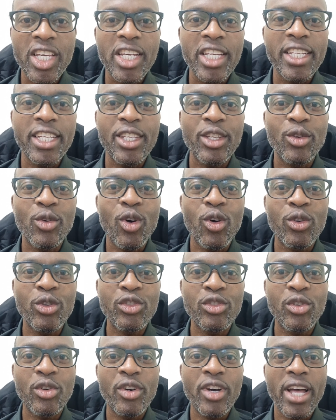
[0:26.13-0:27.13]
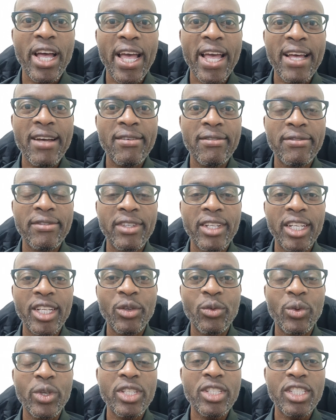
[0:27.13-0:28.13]
You also have
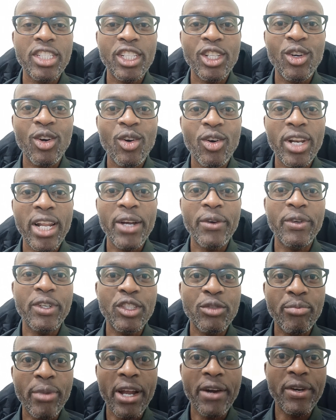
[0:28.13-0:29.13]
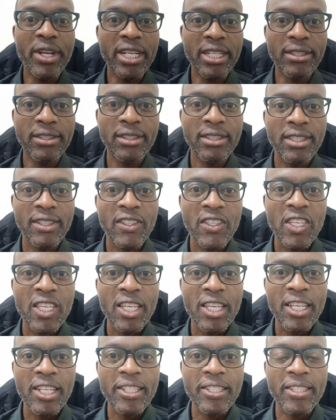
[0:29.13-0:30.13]
linguistic or language barriers
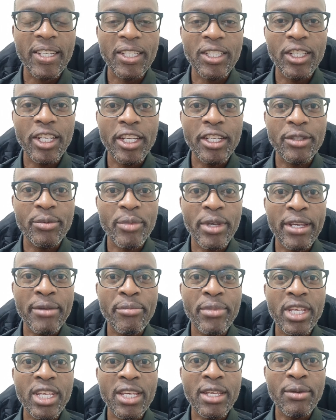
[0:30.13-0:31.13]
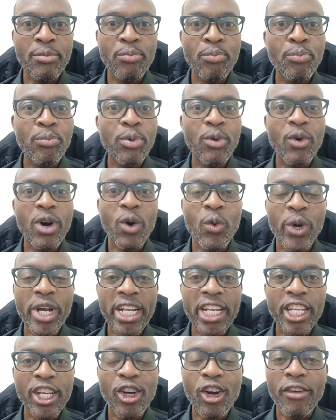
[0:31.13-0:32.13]
such as maybe poor
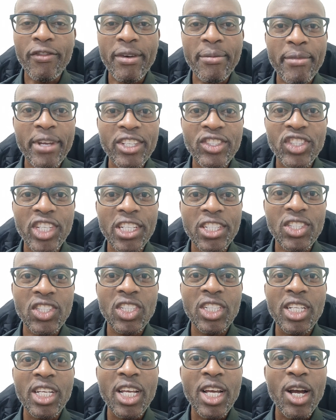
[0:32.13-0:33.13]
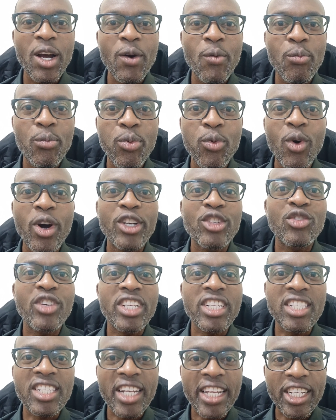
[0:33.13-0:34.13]
wording of a message, poor
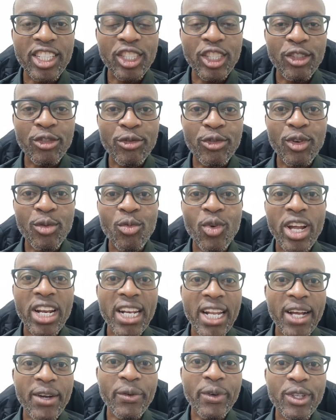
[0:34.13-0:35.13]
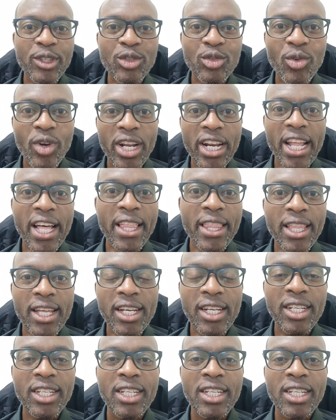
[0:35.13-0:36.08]
translation from one language to another,